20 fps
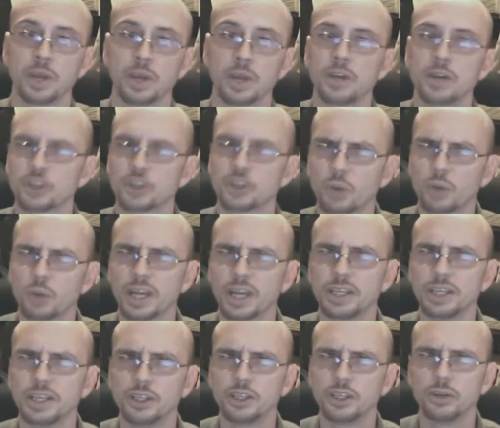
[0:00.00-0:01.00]
So what
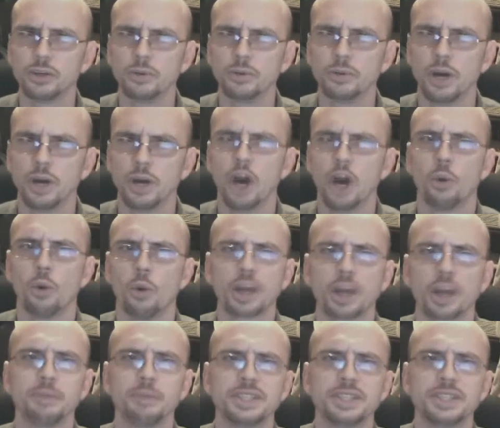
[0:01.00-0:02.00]
can you do? What
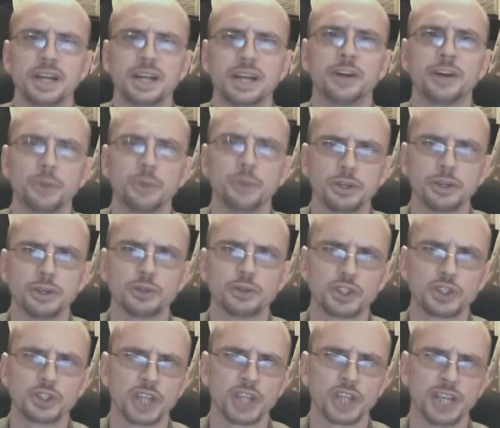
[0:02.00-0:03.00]
can be done to
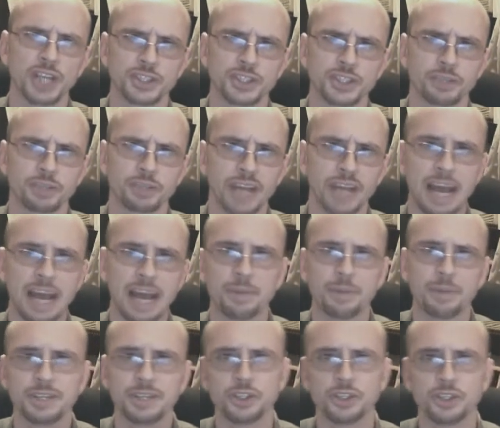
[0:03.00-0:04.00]
reduce the chances of it
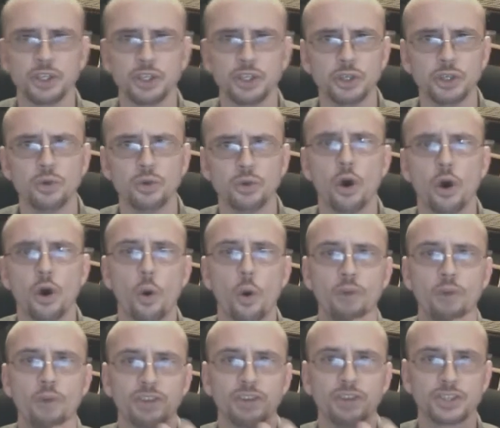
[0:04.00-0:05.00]
happening to you,
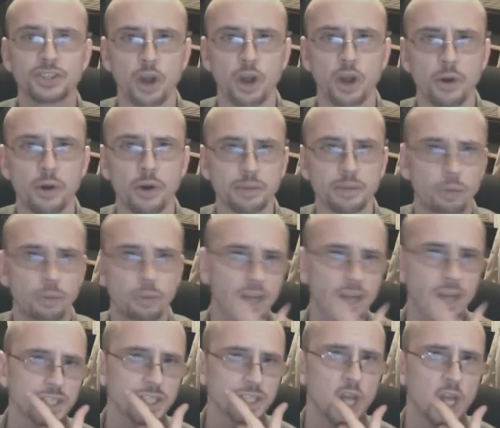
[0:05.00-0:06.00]
or if it is already
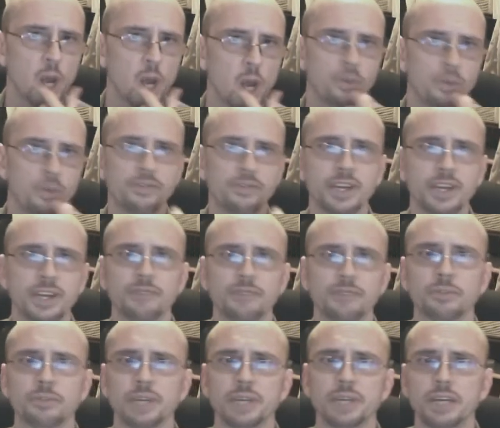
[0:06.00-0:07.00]
present, prevent it
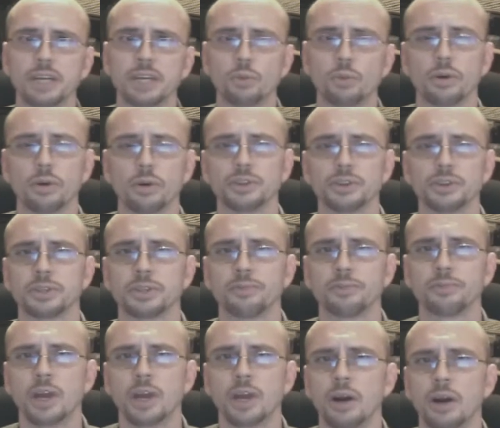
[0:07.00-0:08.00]
from getting worse?
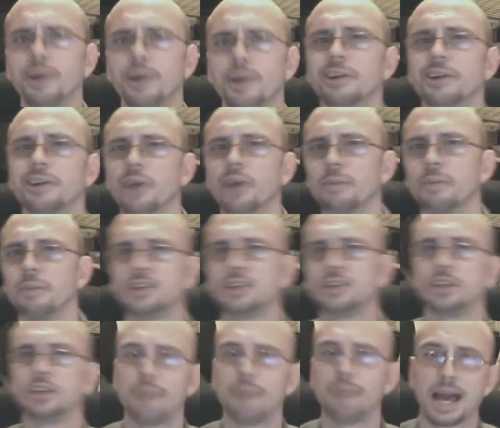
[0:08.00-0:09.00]
Earlier I
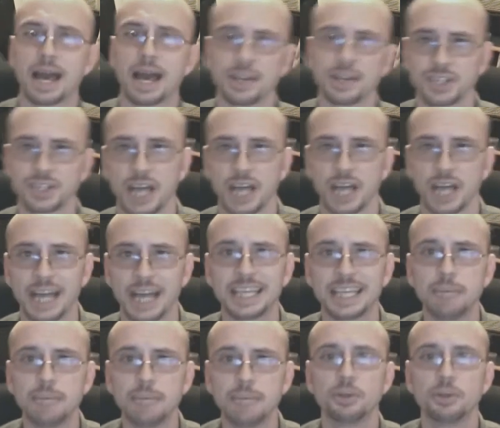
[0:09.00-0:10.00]
mentioned a balanced diet,
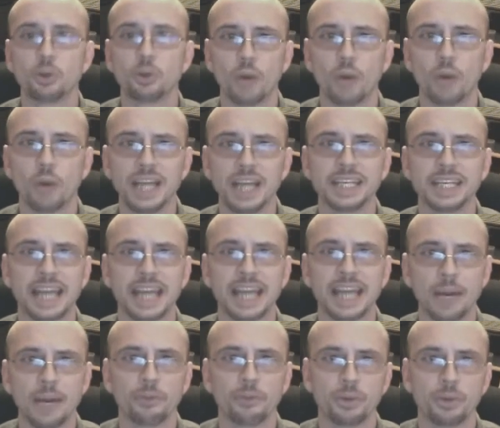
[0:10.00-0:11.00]
keeping your weight in a
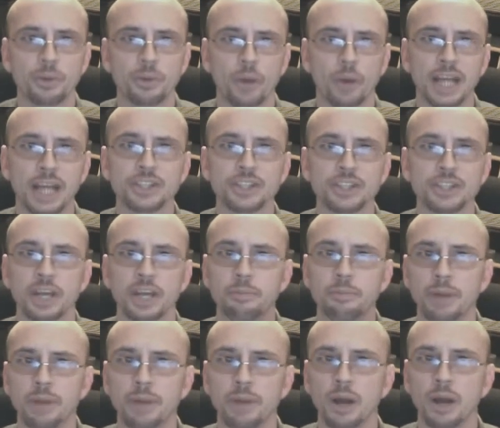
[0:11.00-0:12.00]
healthy range,
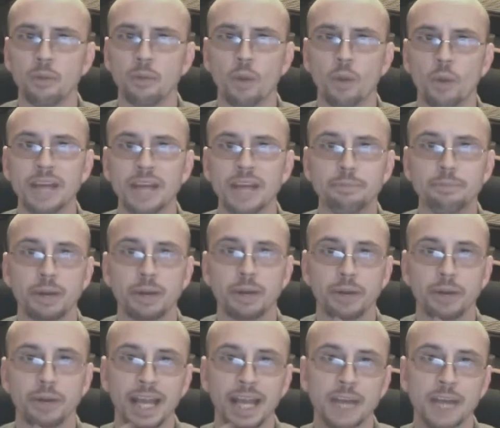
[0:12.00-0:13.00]
and
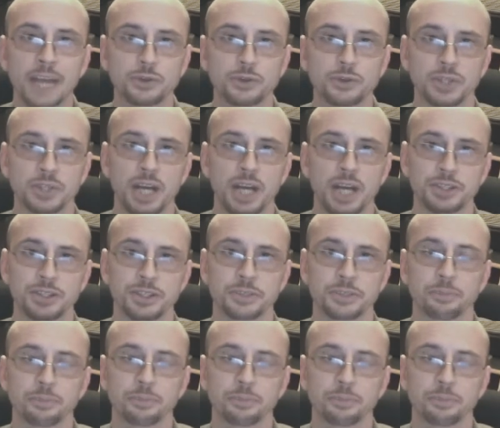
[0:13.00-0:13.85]
weight-bearing exercises.